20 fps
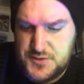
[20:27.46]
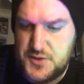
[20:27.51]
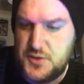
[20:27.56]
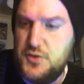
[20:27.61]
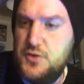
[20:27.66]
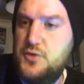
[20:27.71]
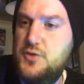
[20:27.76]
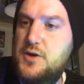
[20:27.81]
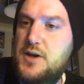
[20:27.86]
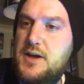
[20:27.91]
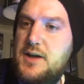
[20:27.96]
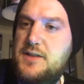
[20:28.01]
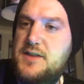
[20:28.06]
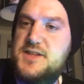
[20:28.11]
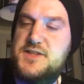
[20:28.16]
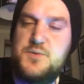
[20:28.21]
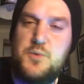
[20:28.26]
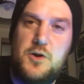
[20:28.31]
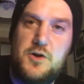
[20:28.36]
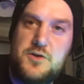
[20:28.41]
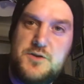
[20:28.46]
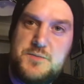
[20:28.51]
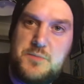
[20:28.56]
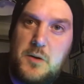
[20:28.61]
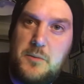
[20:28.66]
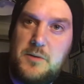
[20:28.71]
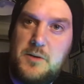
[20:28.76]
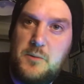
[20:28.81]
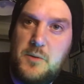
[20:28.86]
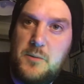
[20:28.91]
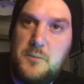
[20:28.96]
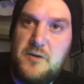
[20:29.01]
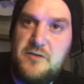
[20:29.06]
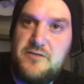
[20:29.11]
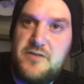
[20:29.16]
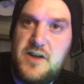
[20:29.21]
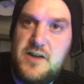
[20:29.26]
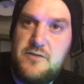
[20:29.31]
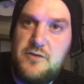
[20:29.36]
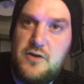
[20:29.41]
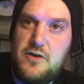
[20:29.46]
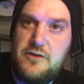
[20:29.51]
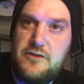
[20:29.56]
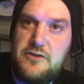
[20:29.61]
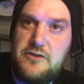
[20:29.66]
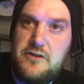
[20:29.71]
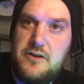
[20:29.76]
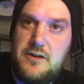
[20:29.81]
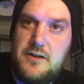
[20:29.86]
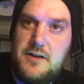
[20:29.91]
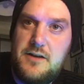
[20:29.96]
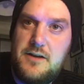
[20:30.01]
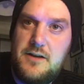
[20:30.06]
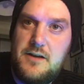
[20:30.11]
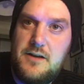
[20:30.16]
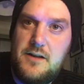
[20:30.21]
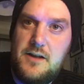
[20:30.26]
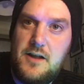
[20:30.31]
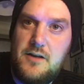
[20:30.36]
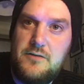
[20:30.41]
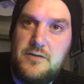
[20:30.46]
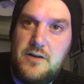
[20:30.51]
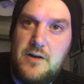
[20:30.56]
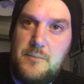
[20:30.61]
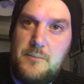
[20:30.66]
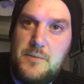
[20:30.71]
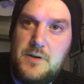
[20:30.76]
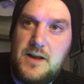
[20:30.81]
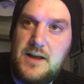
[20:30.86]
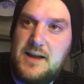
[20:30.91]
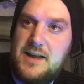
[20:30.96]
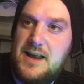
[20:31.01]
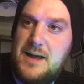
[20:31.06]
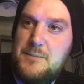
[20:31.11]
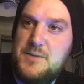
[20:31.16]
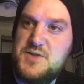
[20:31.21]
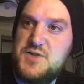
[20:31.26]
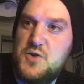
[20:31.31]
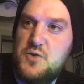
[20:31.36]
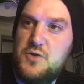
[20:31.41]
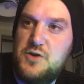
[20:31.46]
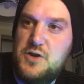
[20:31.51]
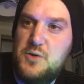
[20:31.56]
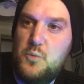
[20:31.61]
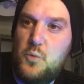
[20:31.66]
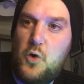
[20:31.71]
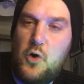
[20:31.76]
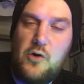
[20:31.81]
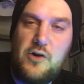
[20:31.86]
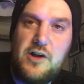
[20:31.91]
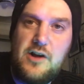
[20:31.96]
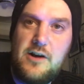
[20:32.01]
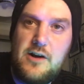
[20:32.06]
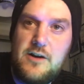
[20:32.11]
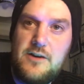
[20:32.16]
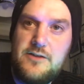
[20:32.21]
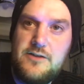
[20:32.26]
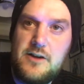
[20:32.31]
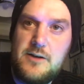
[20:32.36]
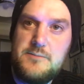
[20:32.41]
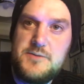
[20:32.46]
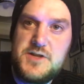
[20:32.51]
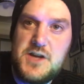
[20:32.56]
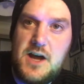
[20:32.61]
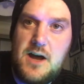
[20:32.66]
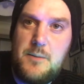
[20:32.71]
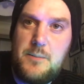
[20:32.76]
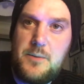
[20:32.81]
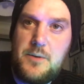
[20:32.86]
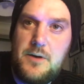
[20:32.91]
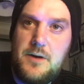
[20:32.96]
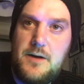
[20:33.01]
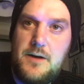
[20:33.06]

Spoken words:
two. This one is probably one of my favourites. Love him. Like an Amazonian warrior type chap.